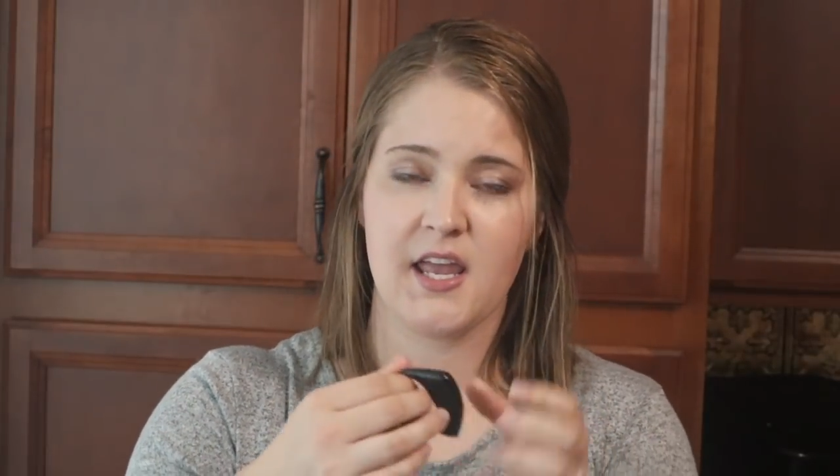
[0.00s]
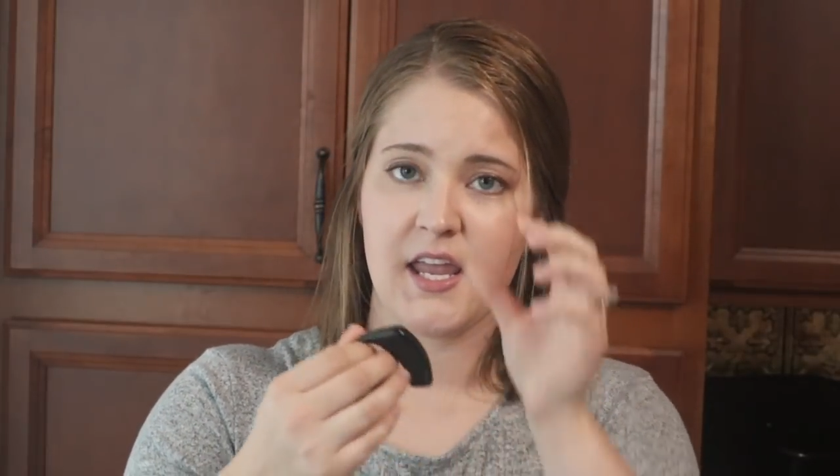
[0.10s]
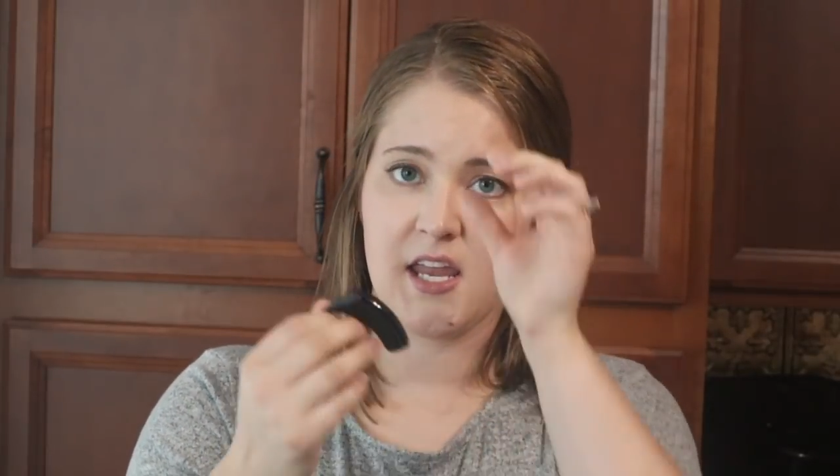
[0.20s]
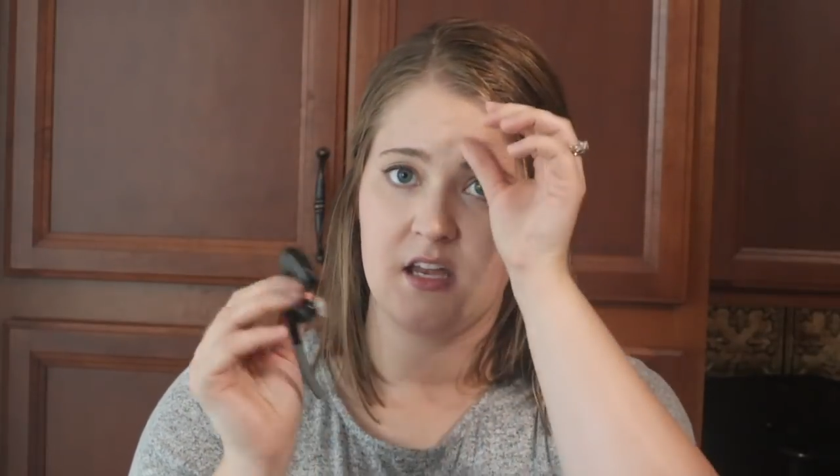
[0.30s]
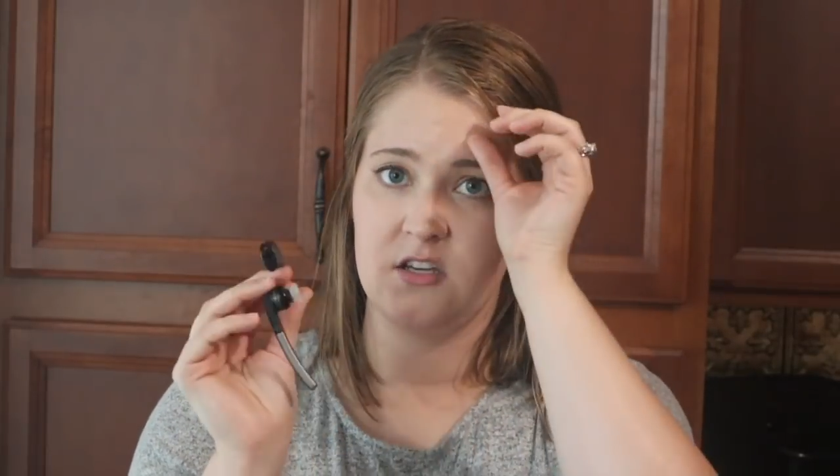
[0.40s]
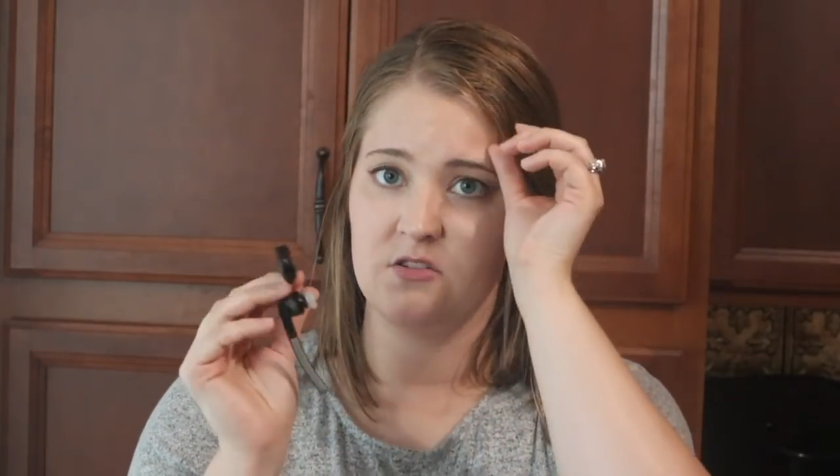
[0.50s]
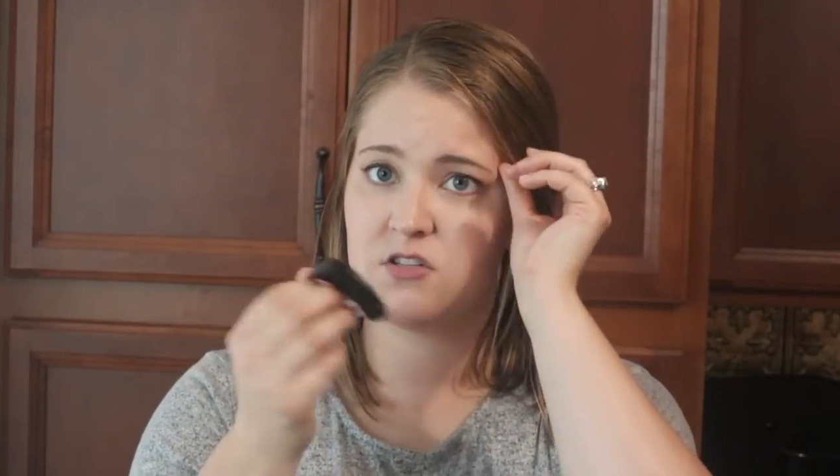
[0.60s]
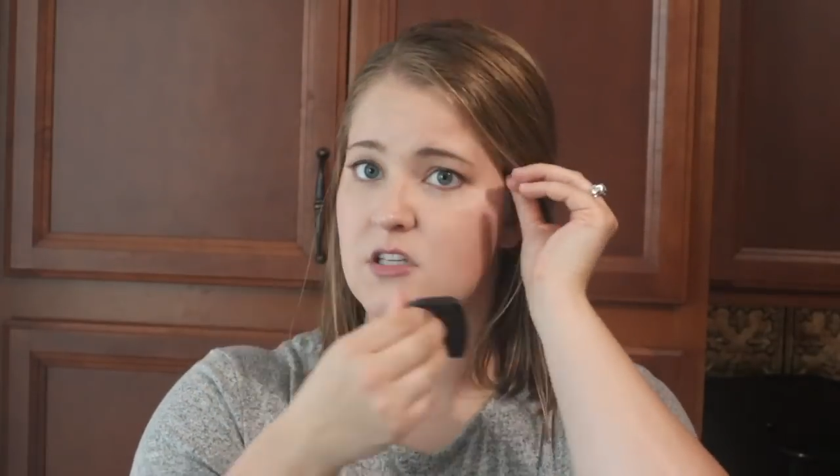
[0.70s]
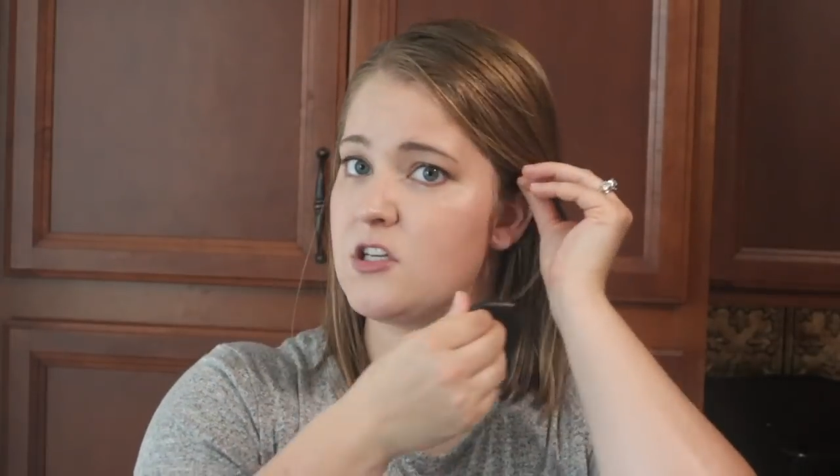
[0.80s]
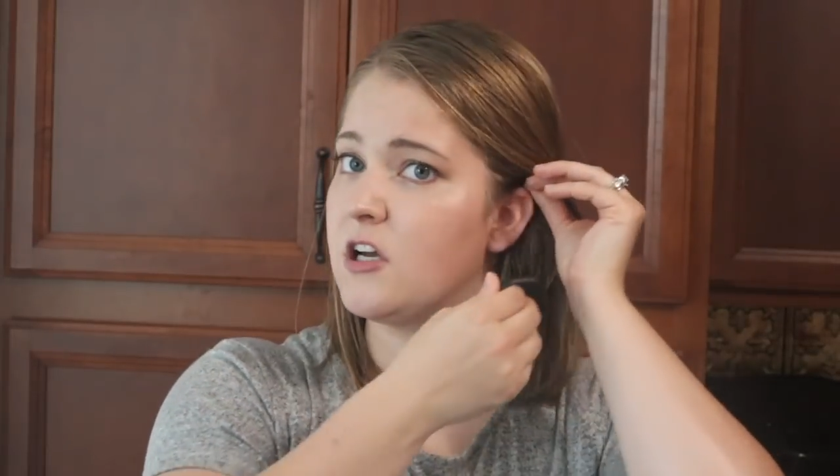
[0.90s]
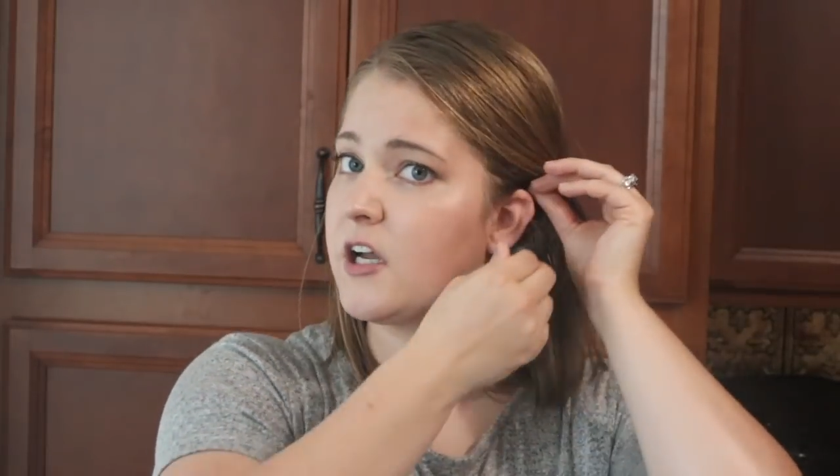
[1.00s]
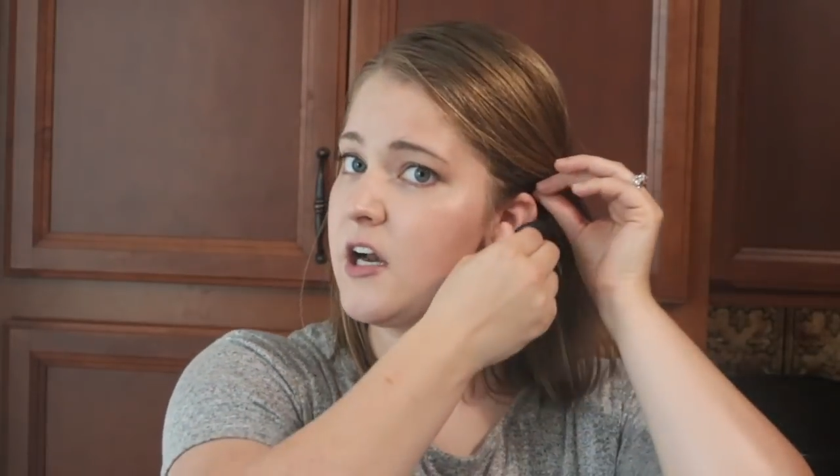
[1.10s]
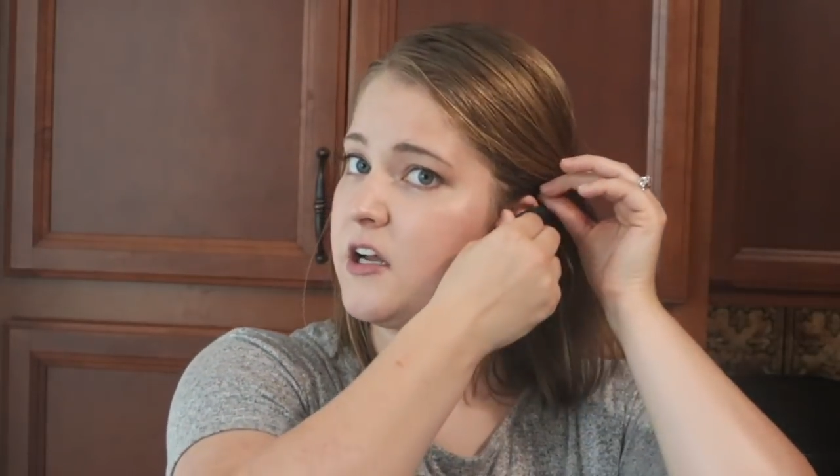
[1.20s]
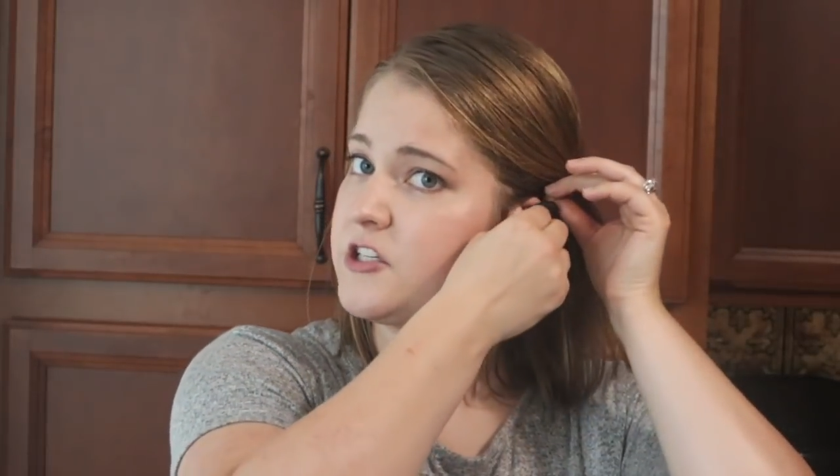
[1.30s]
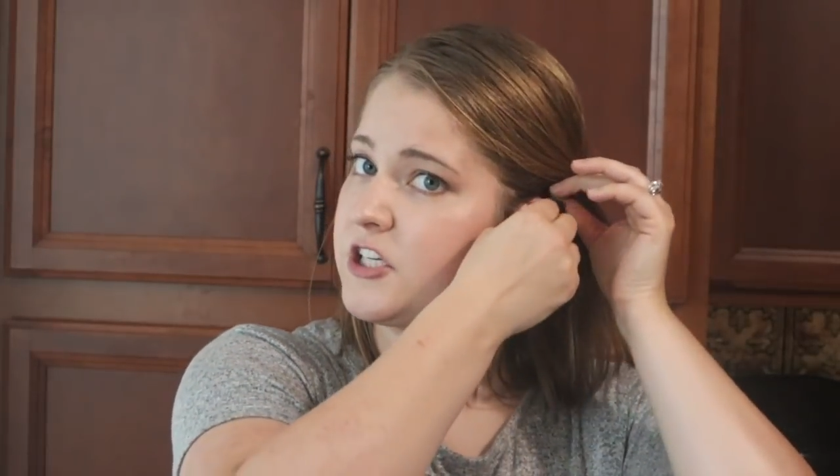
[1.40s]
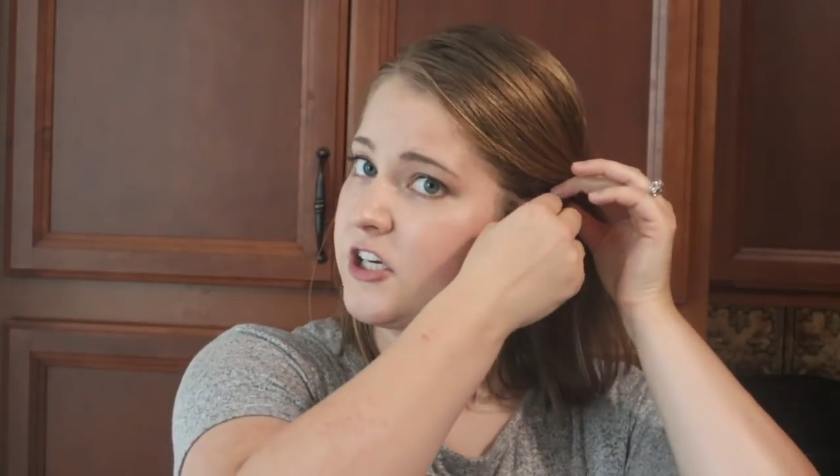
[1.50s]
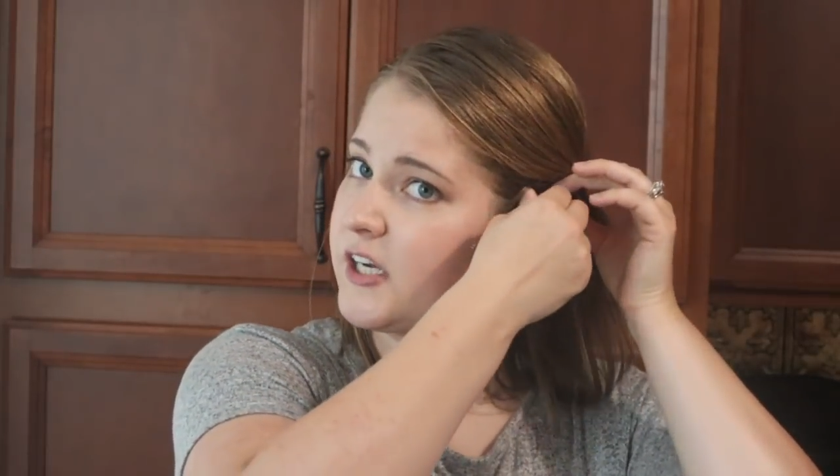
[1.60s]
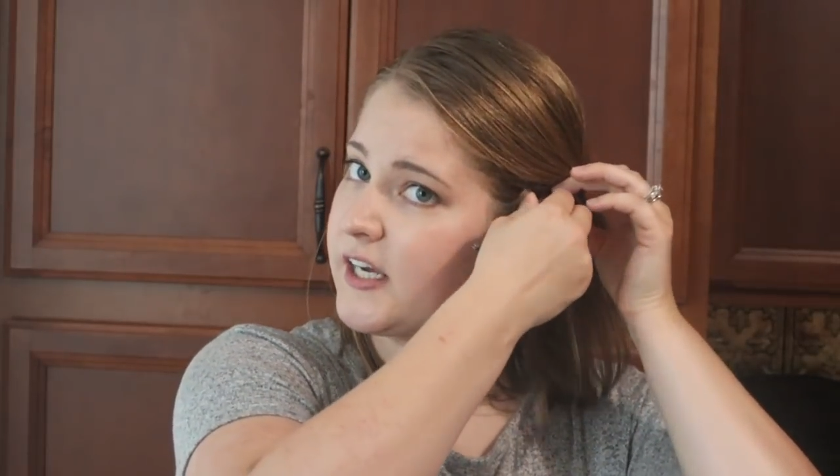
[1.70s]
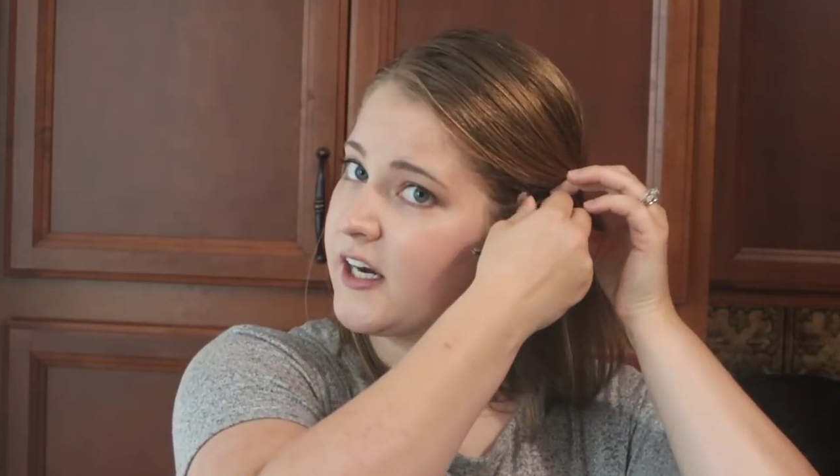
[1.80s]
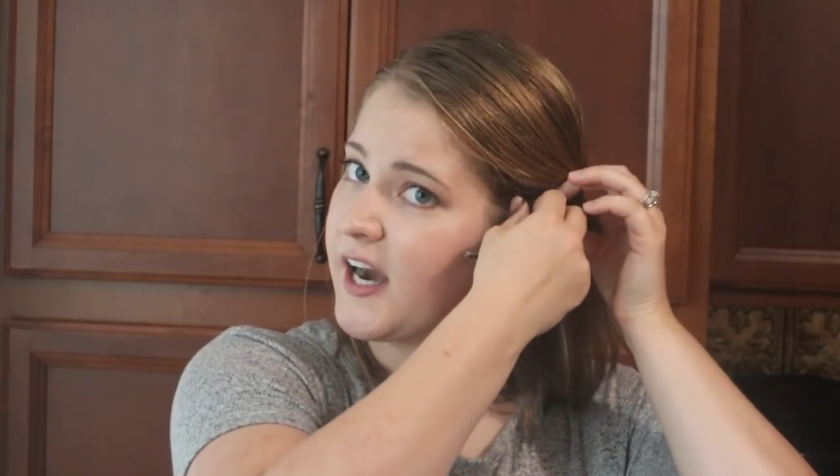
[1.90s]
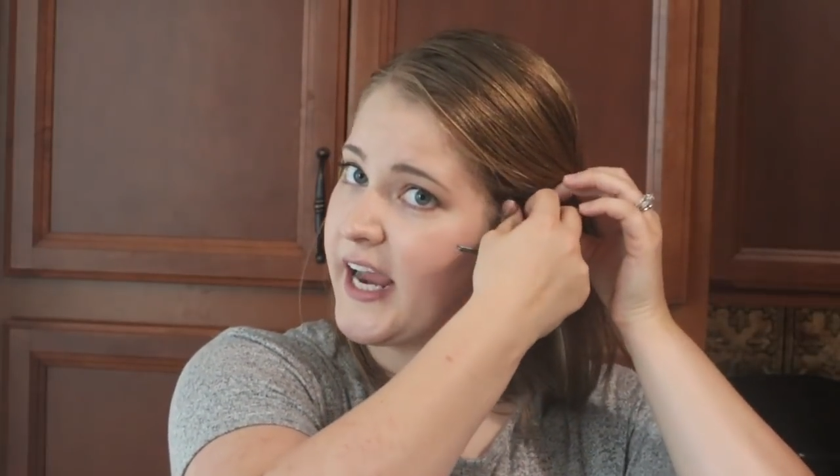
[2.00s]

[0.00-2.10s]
and you just hook it onto your ear.